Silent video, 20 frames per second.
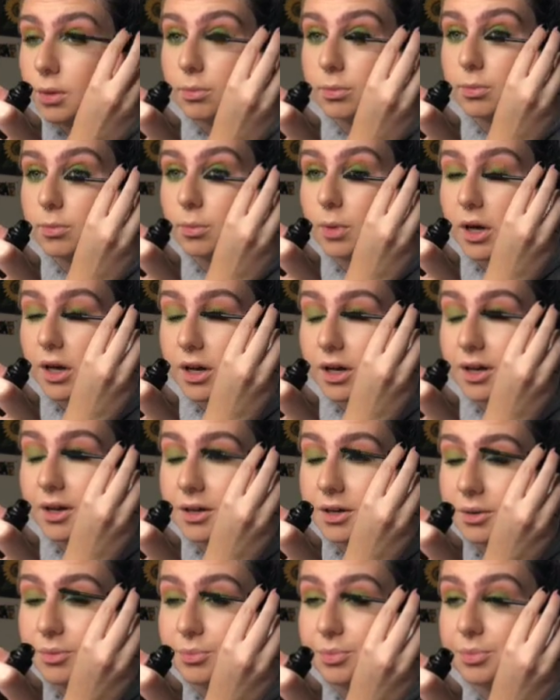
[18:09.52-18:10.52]
My
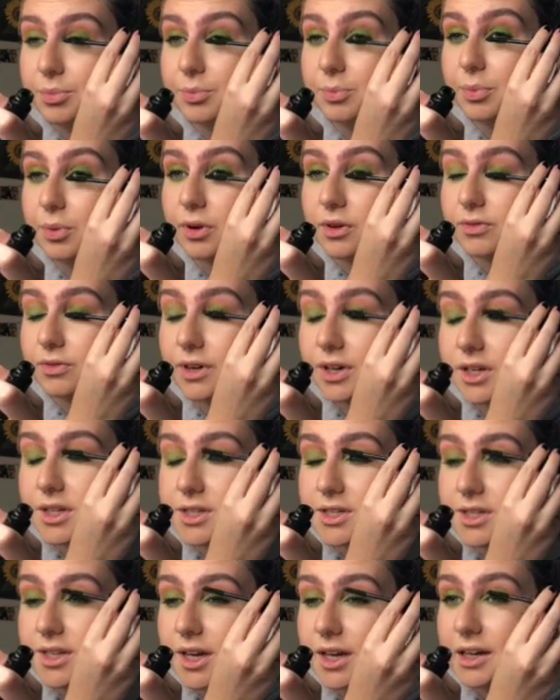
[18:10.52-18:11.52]
boyfriend
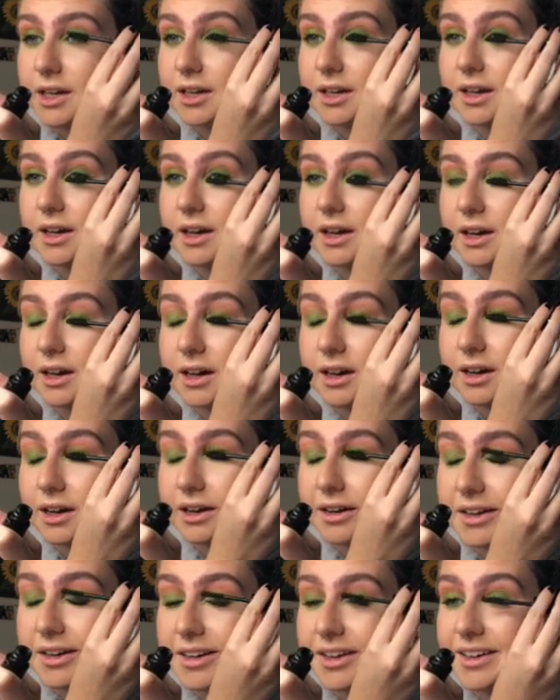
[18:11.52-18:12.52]
is getting a
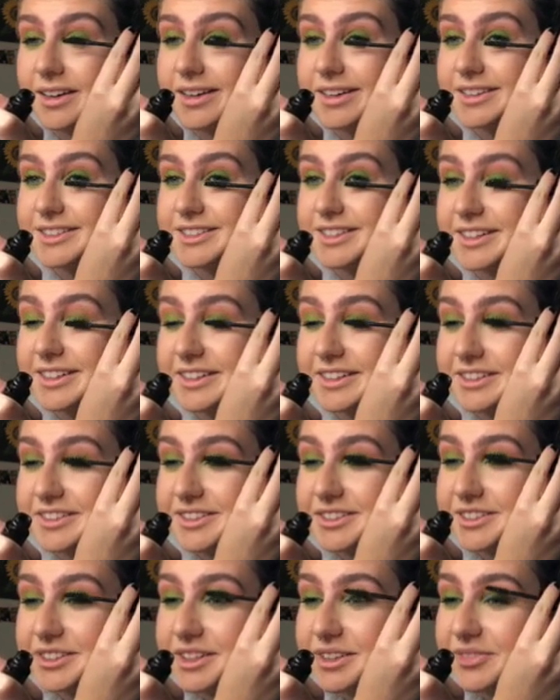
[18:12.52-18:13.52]
conditioning
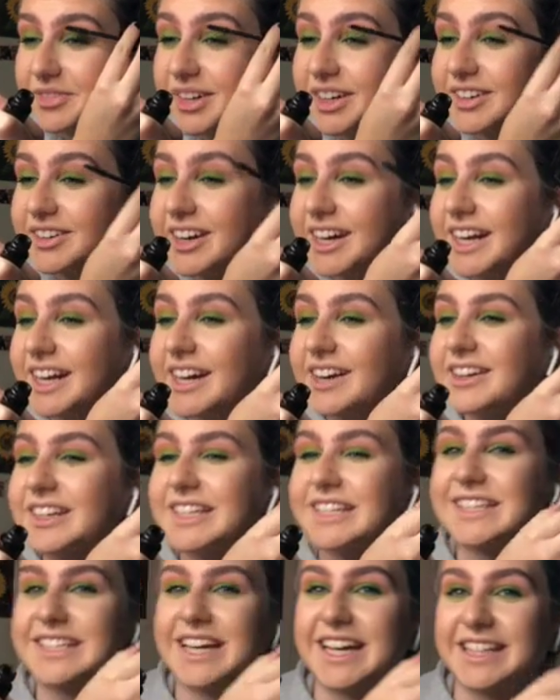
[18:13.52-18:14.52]
treatment right now, and
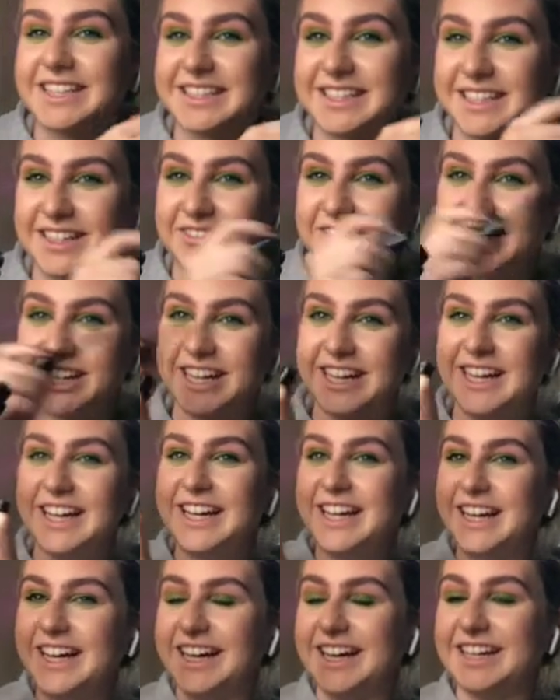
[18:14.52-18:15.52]
he's texting me,
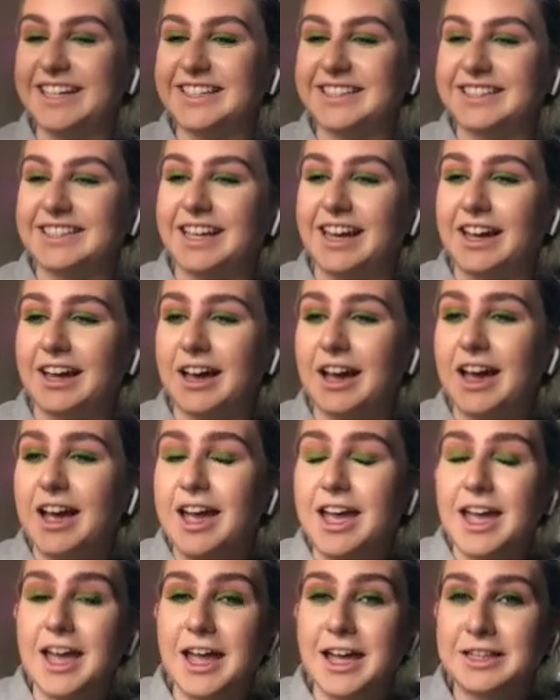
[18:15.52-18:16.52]
and he's like,
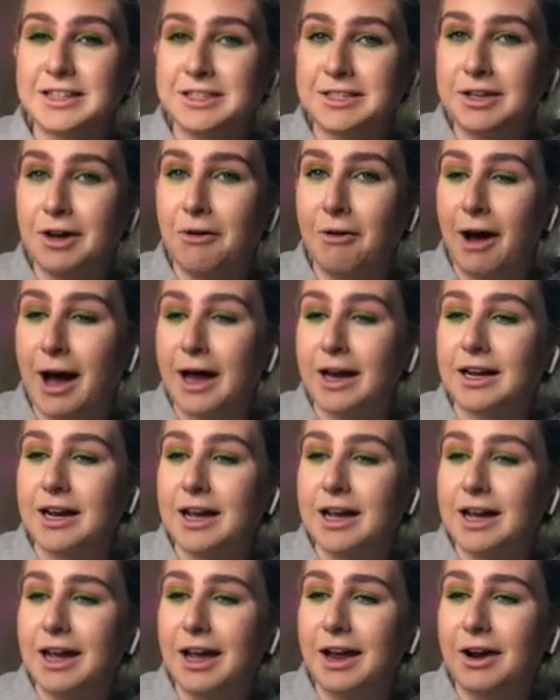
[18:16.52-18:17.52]
"It's so hot,
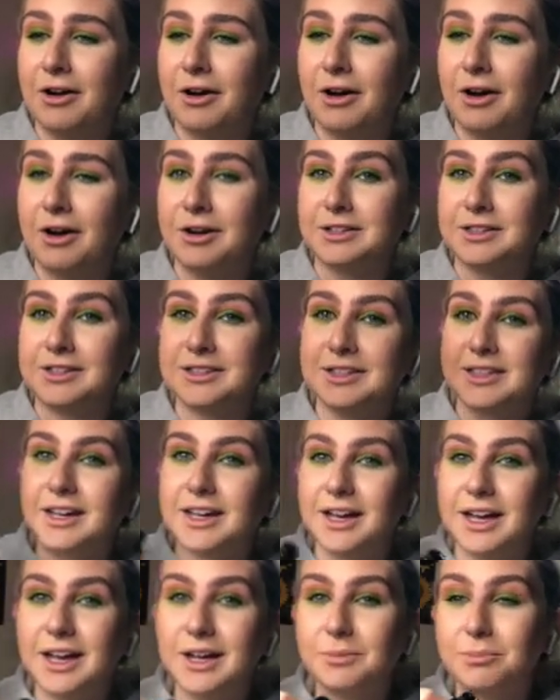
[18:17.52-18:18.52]
it hurts,
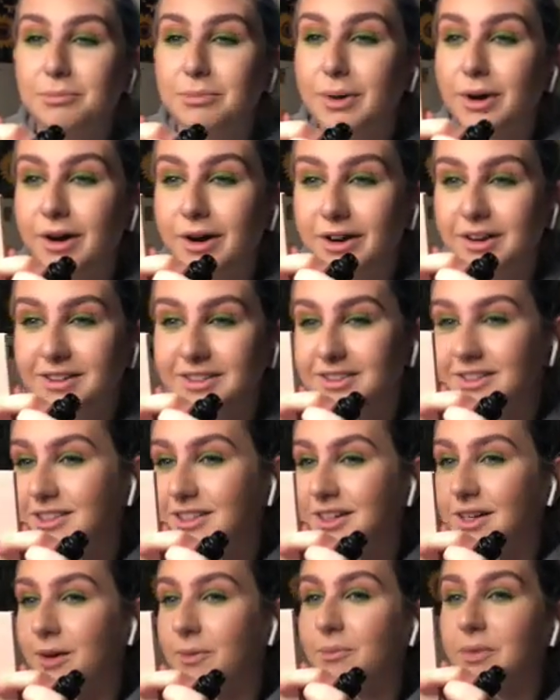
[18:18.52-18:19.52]
it burns,"
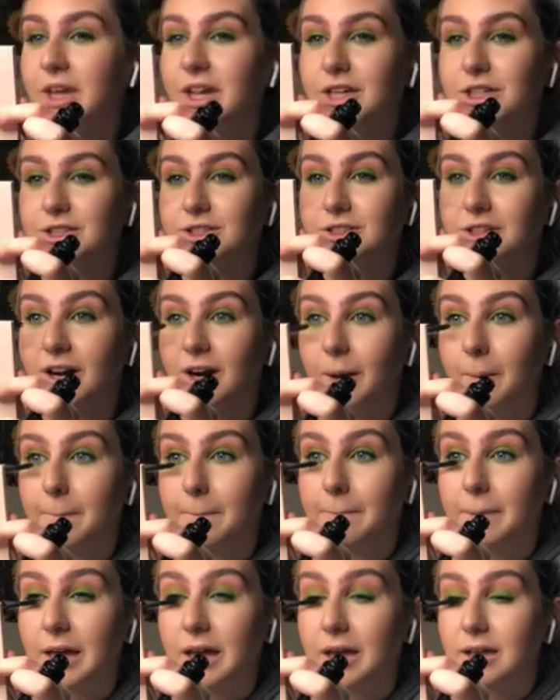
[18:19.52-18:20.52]
and I'm like, "Shut up,
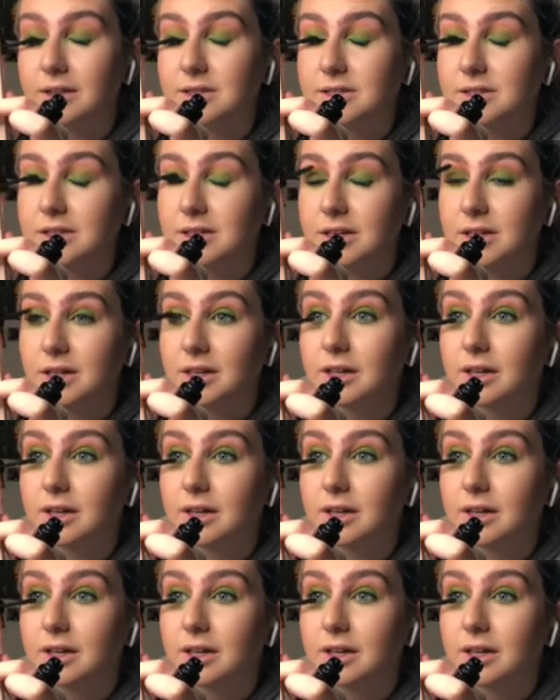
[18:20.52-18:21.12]
pansy."